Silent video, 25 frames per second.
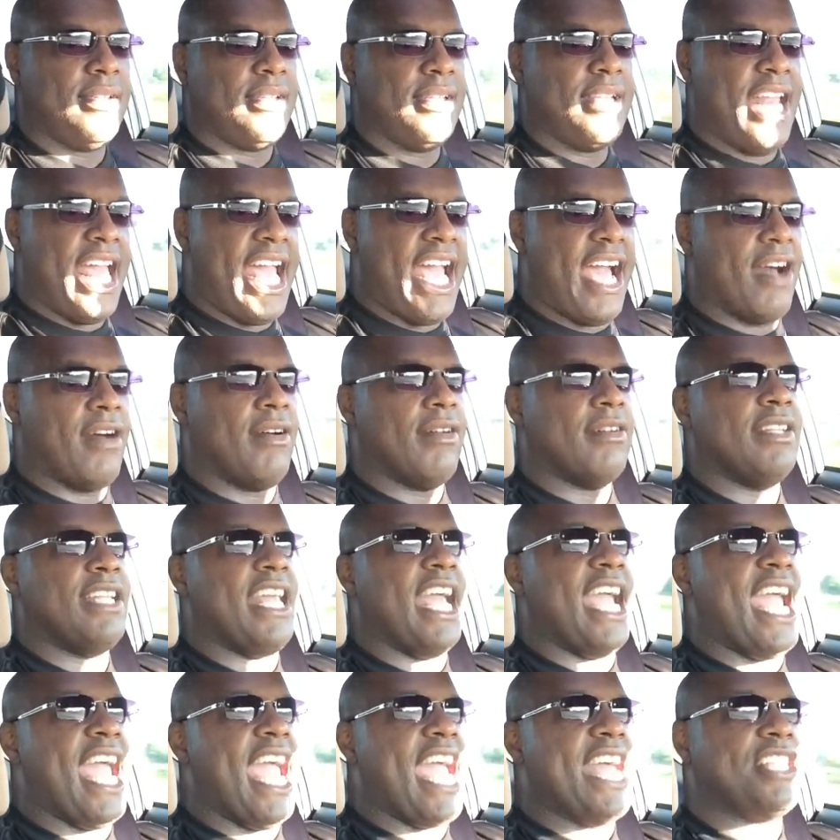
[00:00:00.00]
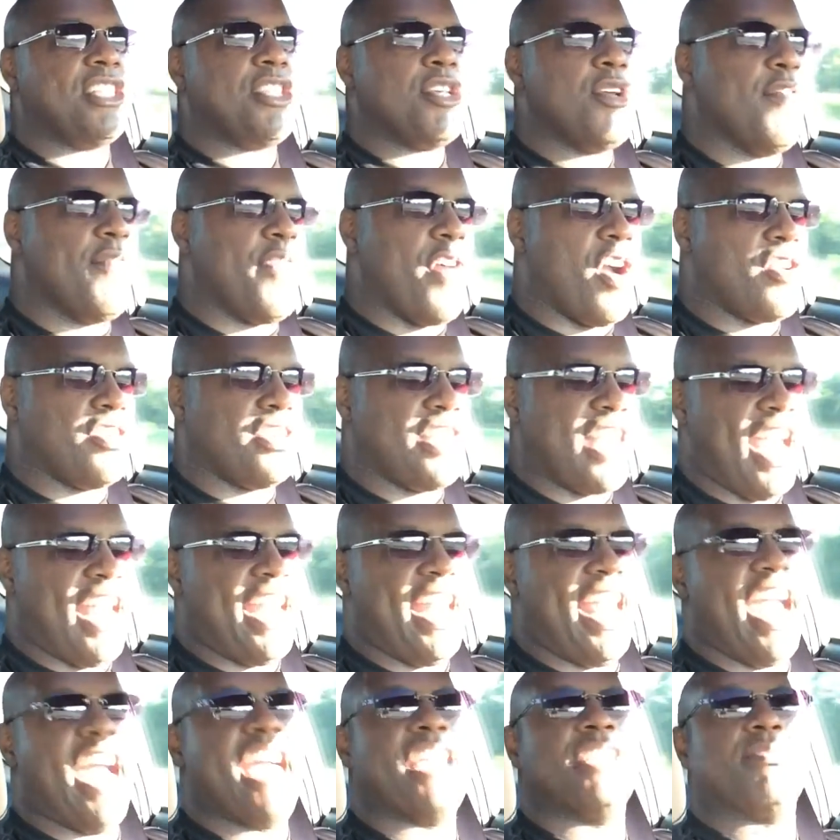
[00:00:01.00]
Now, they had 2 versions. They had
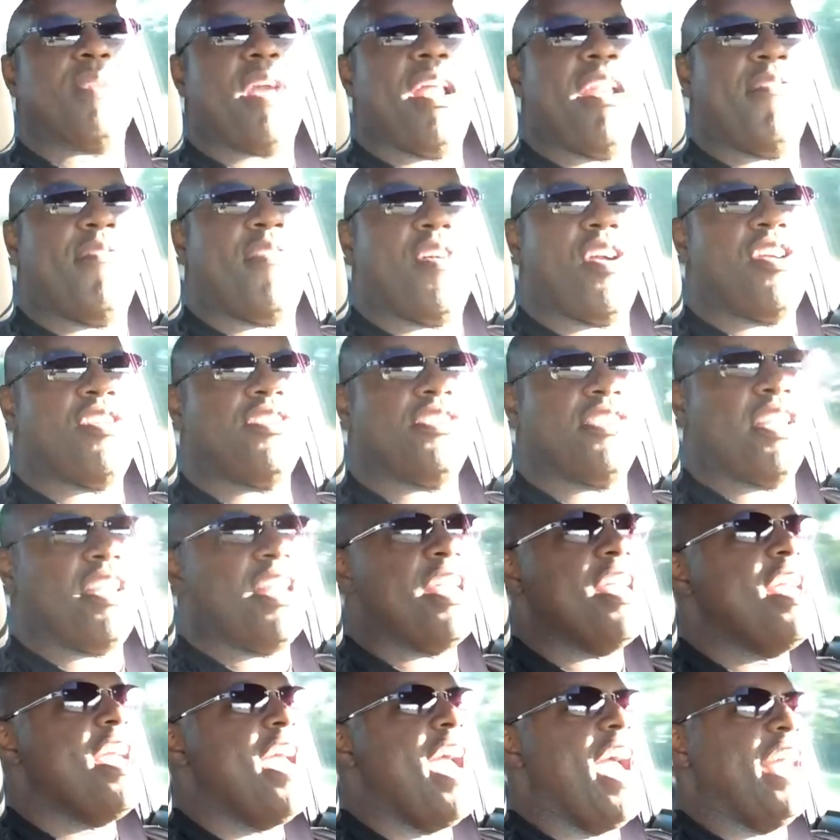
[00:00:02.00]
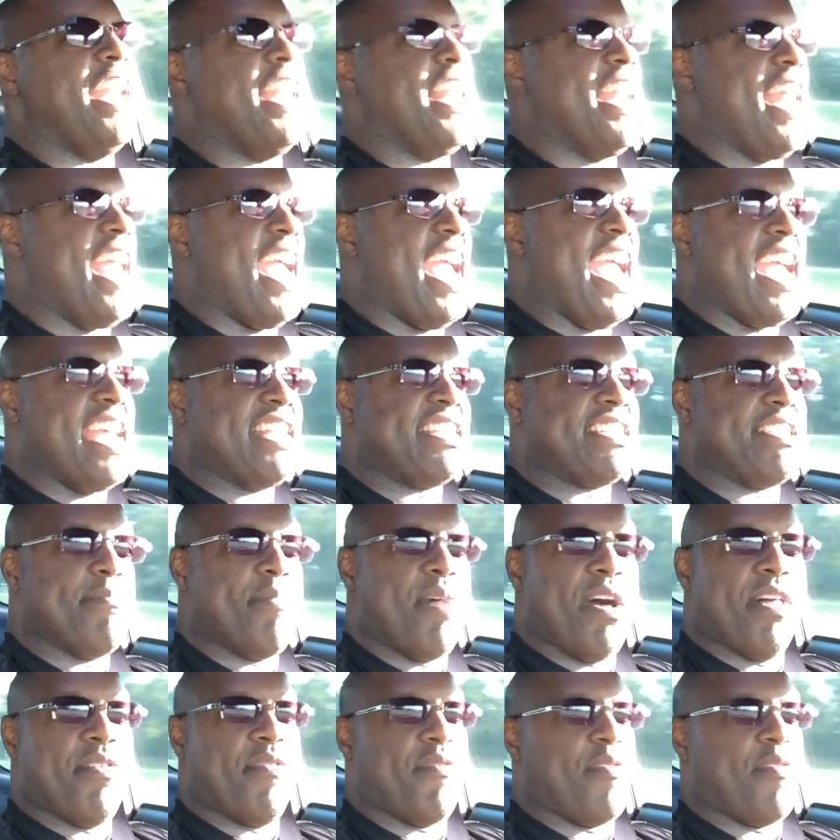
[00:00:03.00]
the X-rated version, and then they had some other